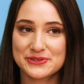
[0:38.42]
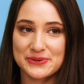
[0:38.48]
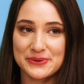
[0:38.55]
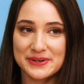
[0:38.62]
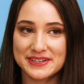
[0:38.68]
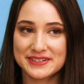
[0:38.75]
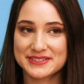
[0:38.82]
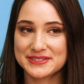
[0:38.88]

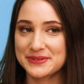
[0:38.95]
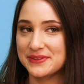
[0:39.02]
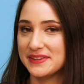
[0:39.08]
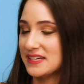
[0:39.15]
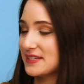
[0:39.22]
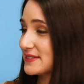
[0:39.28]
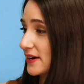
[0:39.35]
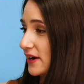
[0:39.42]
Sure. So
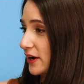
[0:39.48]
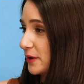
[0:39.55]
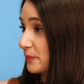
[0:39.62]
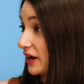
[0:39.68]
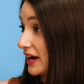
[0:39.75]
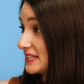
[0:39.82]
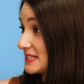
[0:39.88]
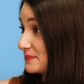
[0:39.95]
these are
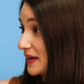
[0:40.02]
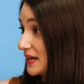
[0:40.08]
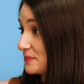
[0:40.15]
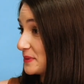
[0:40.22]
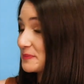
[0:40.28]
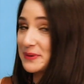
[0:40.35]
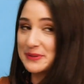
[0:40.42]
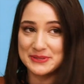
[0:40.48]
bridesmaid
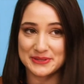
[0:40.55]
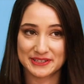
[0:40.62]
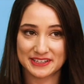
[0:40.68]
proposal